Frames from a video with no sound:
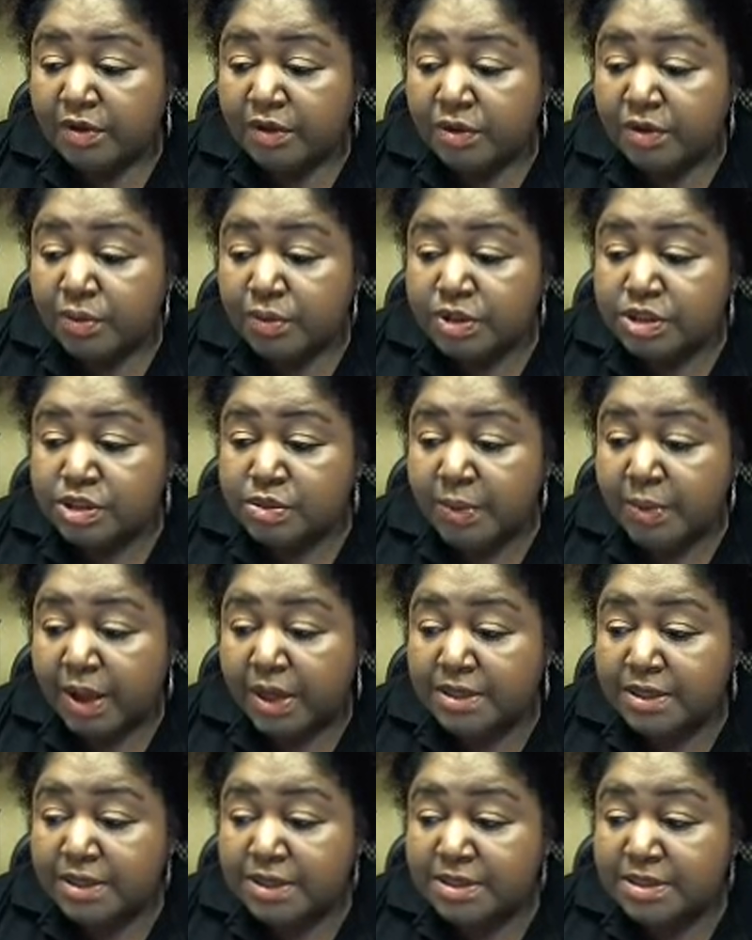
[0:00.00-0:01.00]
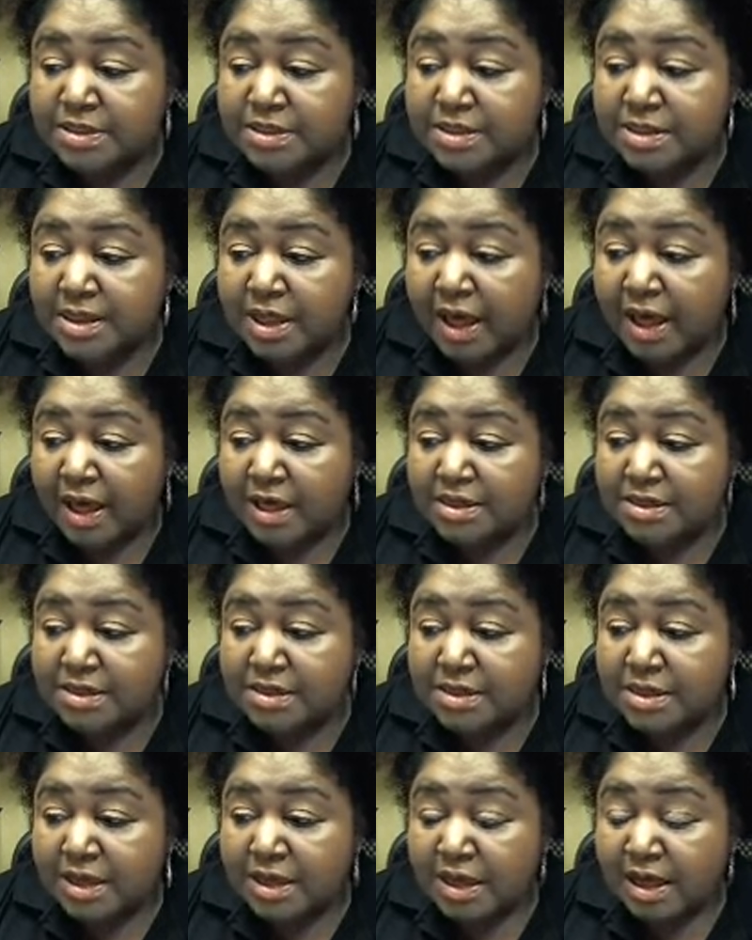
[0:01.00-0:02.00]
you responding to that.
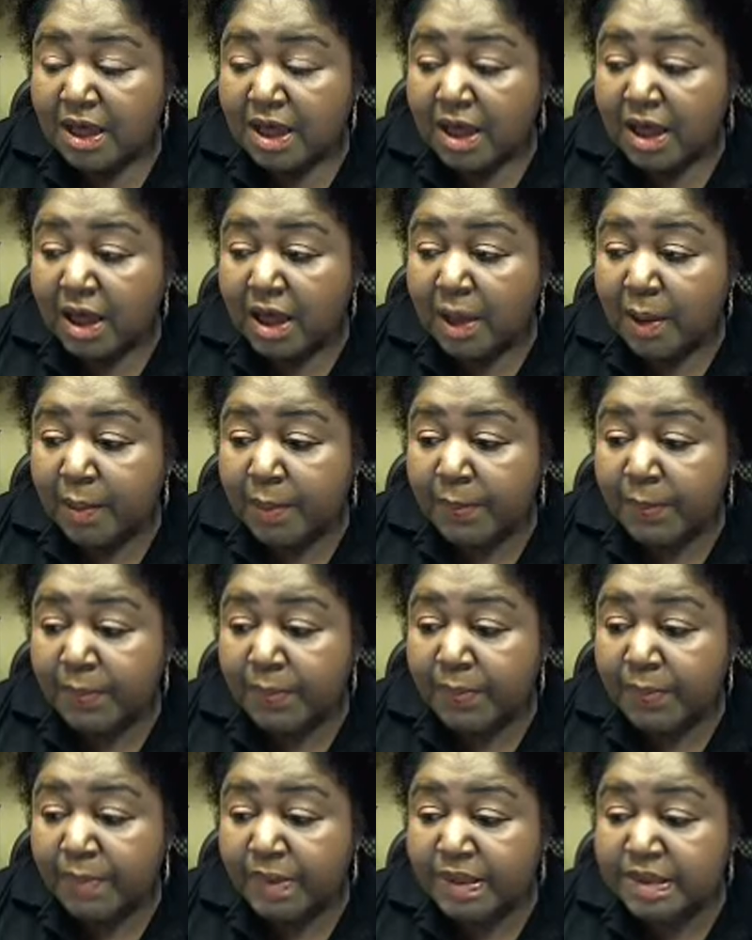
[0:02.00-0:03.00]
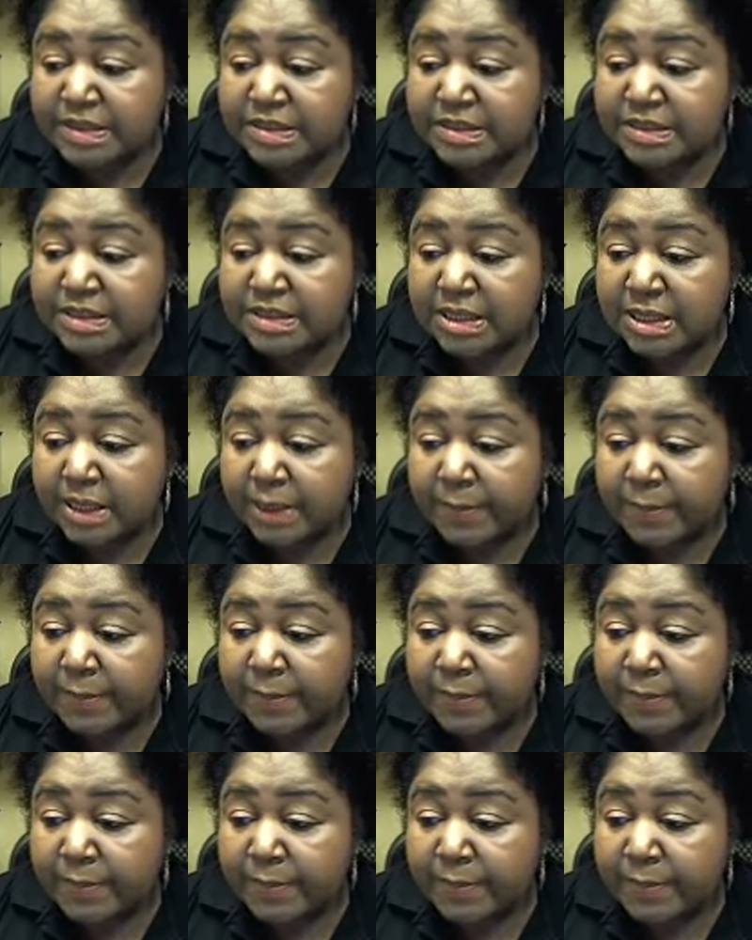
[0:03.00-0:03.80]
Um, let's see.